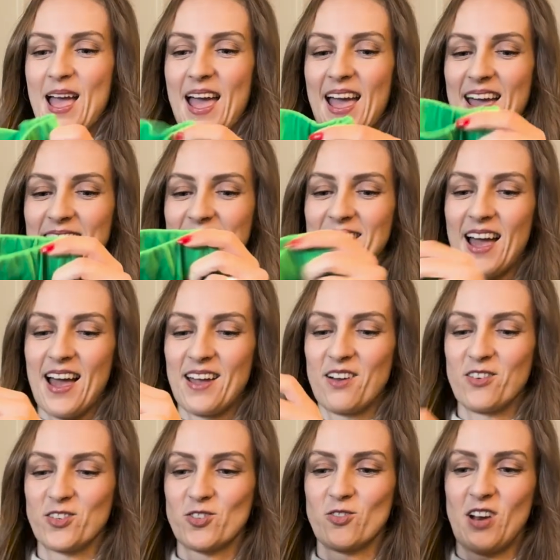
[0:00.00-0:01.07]
and I
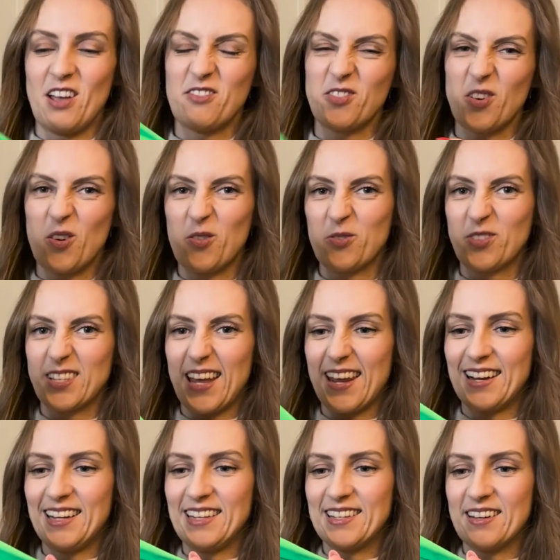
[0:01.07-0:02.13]
also left off,
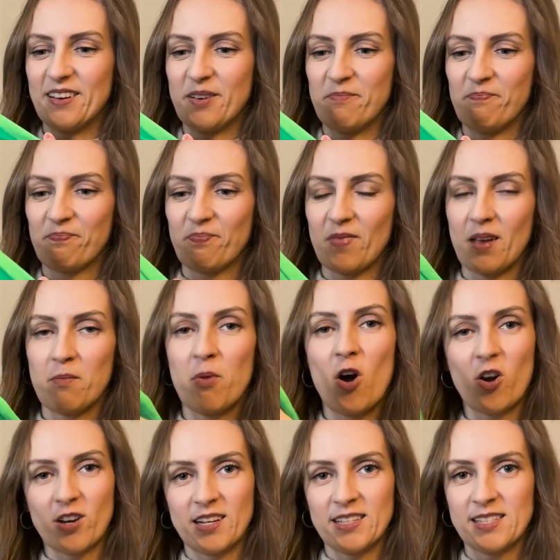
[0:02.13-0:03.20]
sadly, the
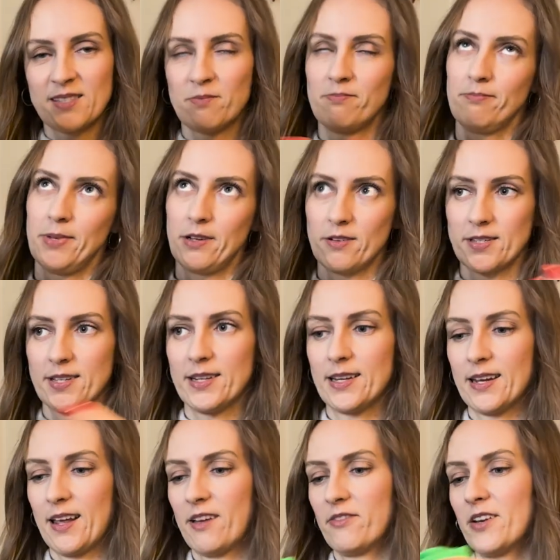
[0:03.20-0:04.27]
pockets because I
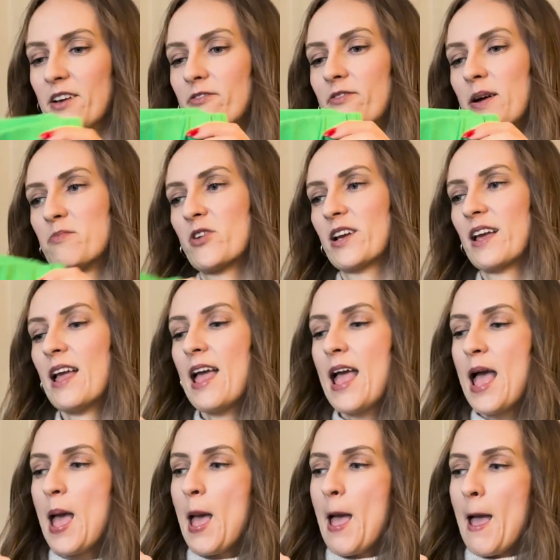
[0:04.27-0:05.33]
didn't have enough fabric.
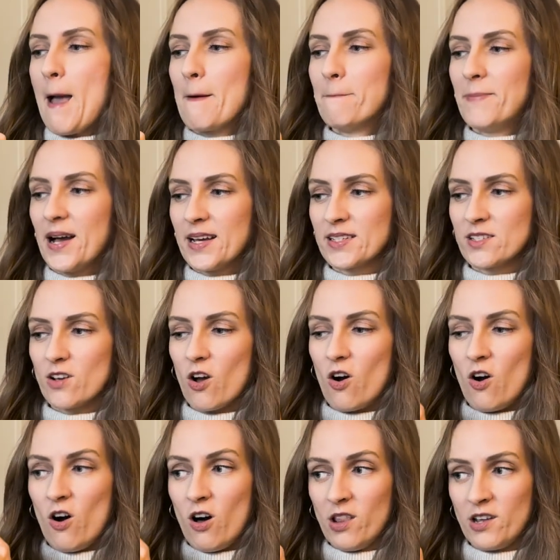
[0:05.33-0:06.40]
But
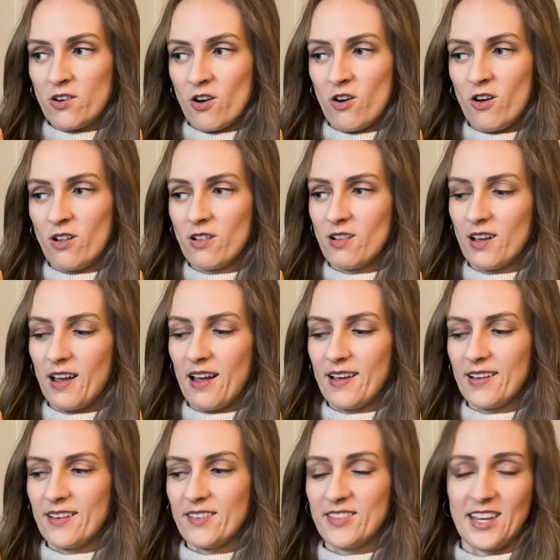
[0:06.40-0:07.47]
all in all,
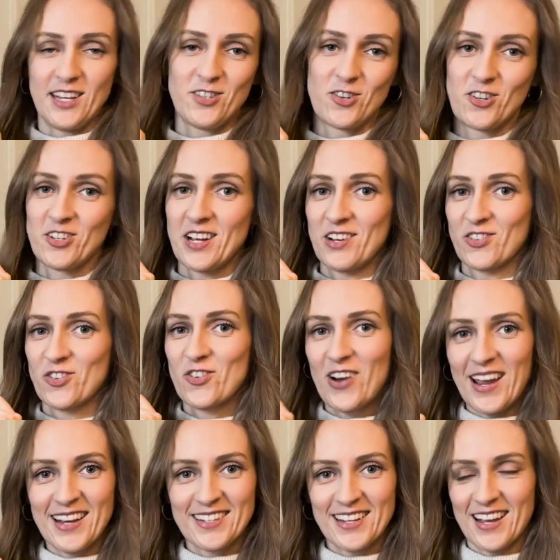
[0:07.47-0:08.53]
they turned out
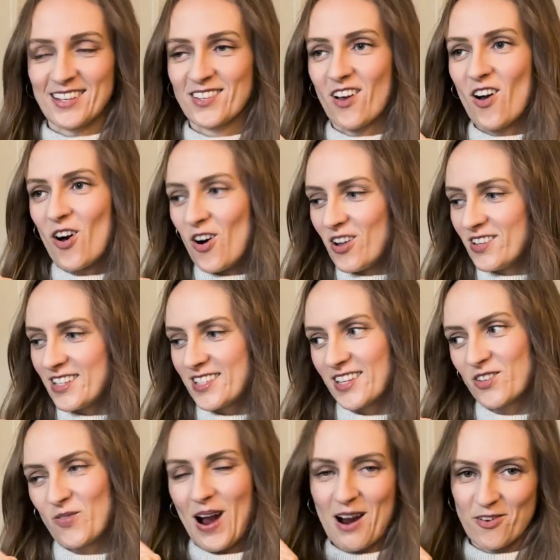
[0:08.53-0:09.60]
great, as all the
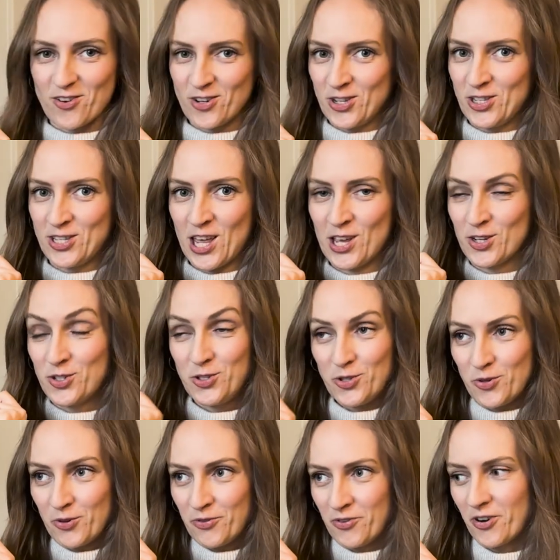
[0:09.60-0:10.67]
saguaros
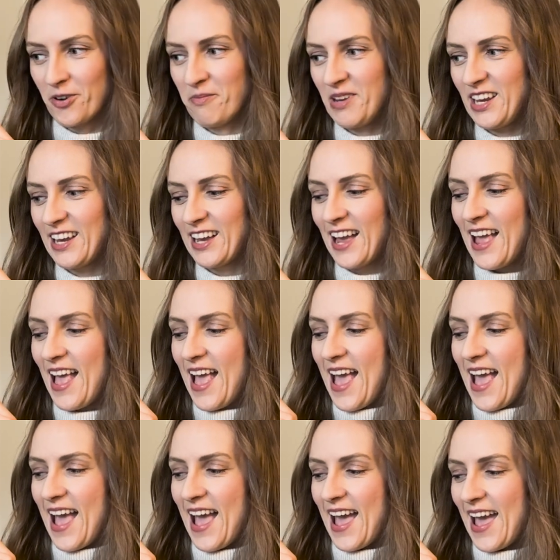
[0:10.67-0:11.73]
do for me,
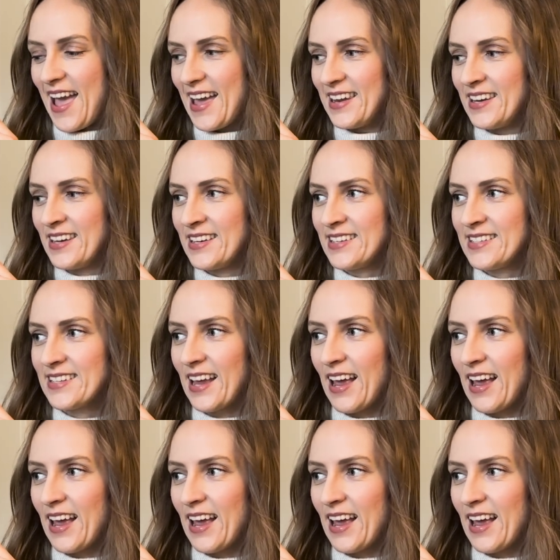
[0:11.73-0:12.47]
and